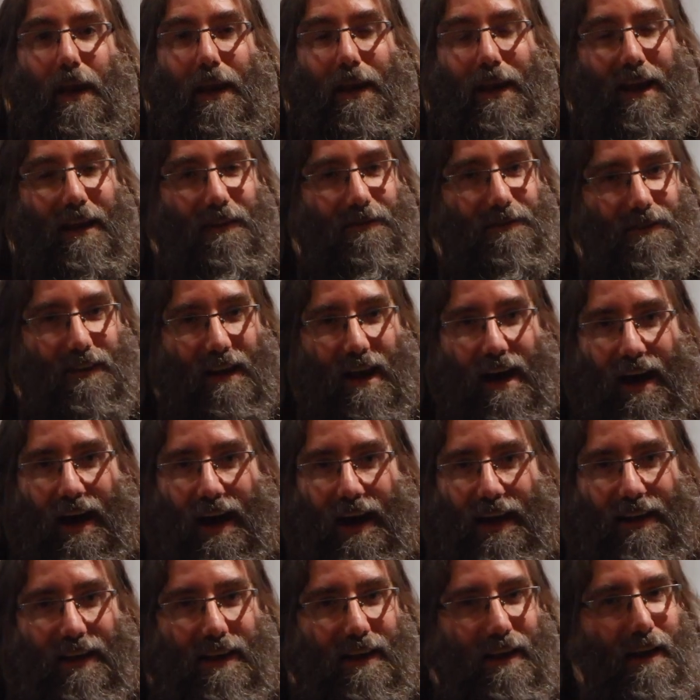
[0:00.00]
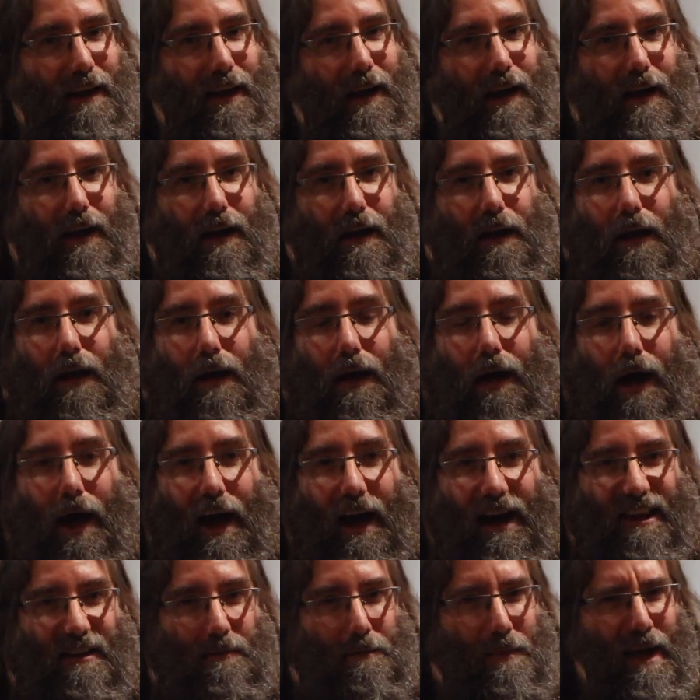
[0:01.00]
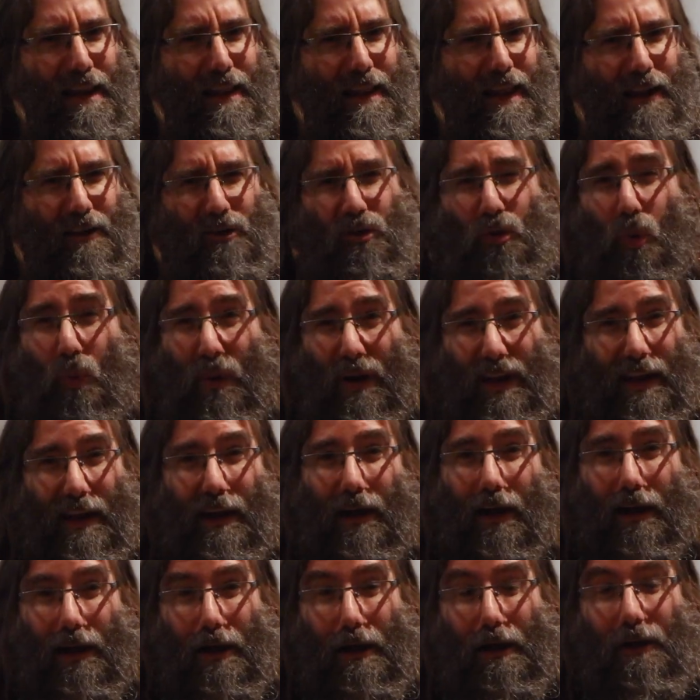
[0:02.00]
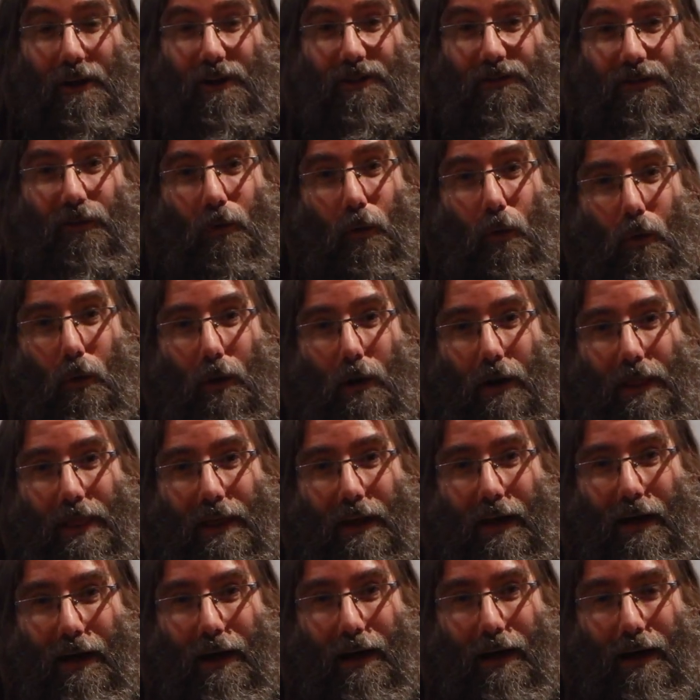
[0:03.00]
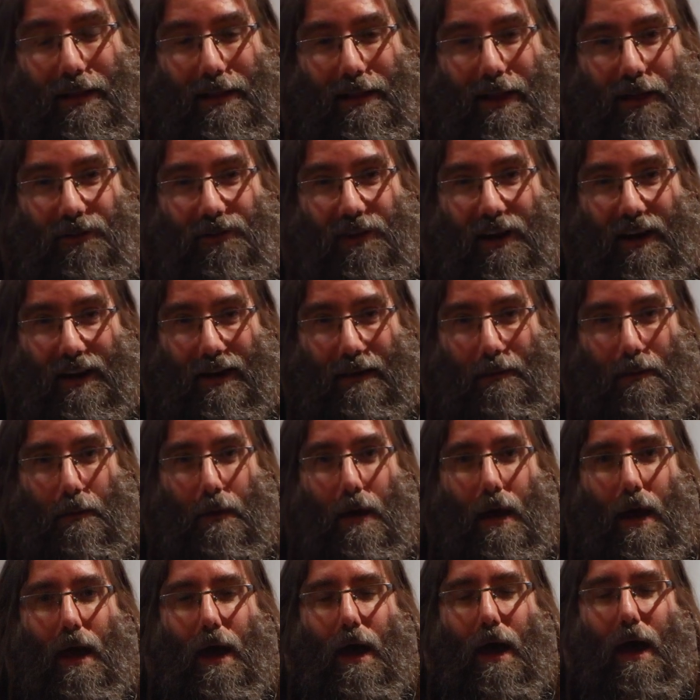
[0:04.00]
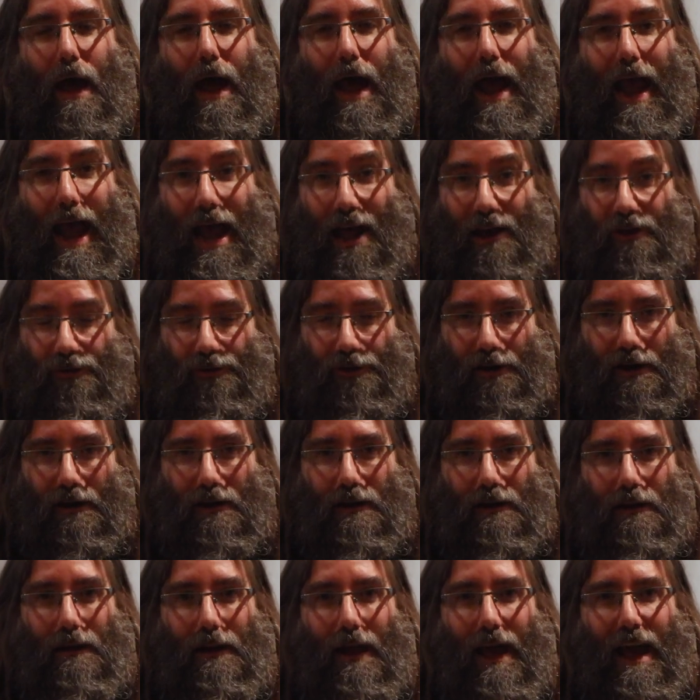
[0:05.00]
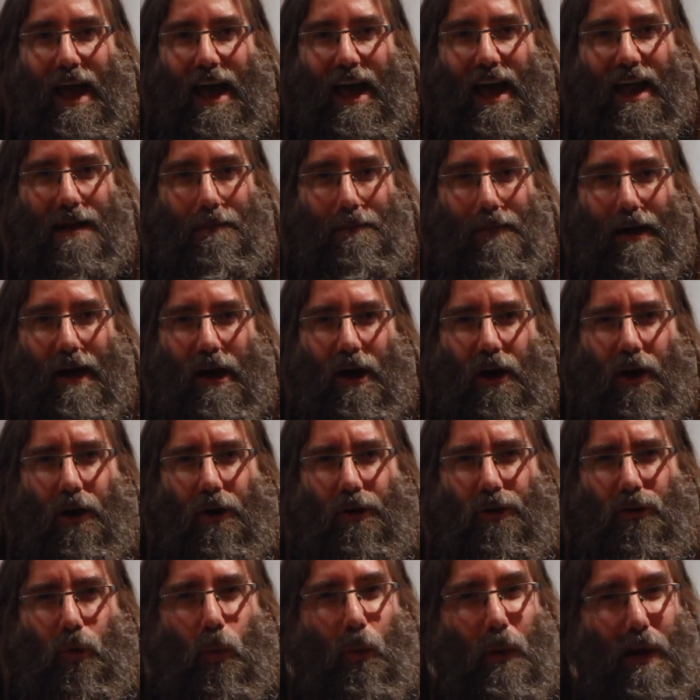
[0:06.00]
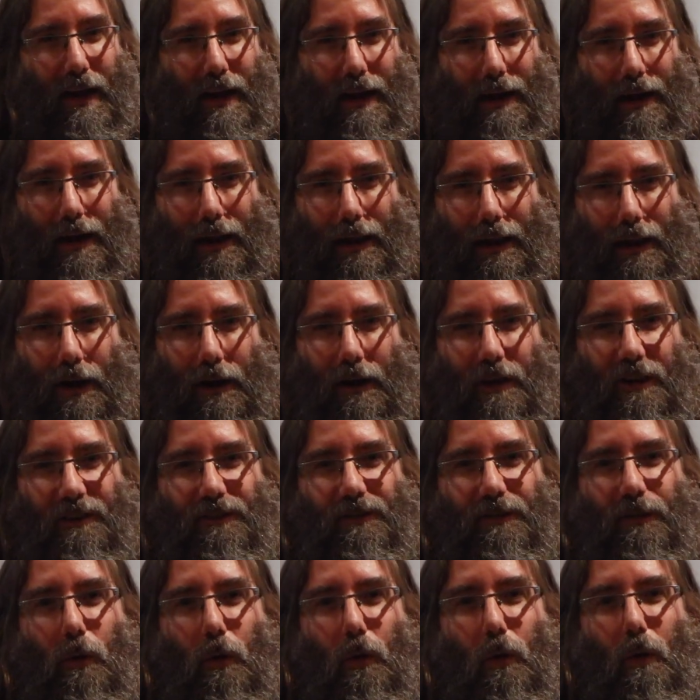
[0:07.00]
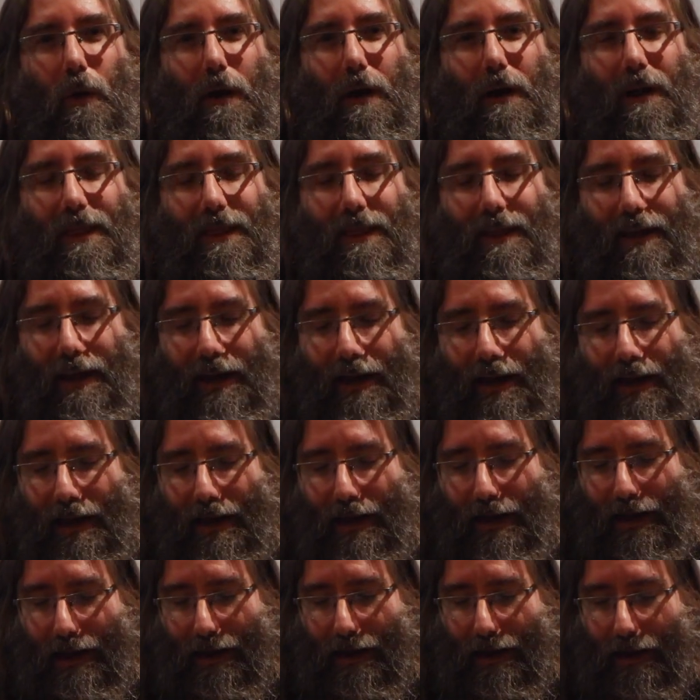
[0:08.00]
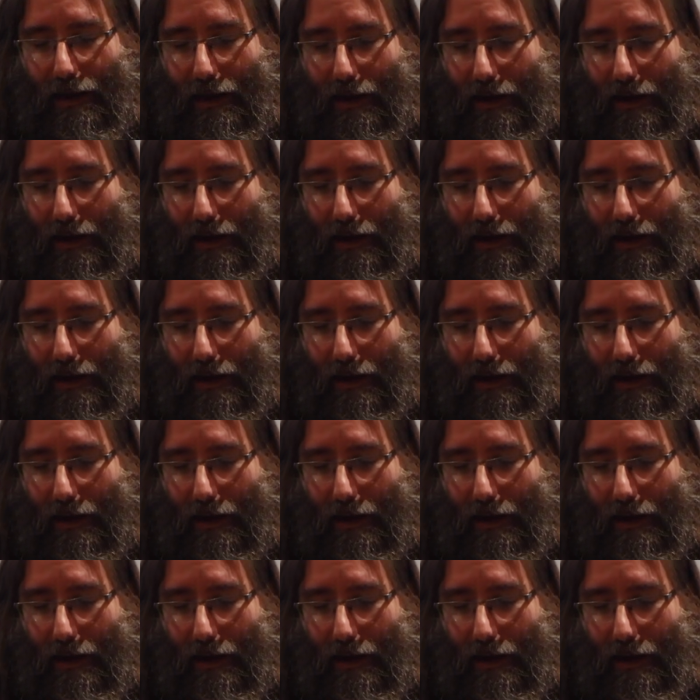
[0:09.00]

and if not, I spent like $20 for the electric hand drill and about $20 for the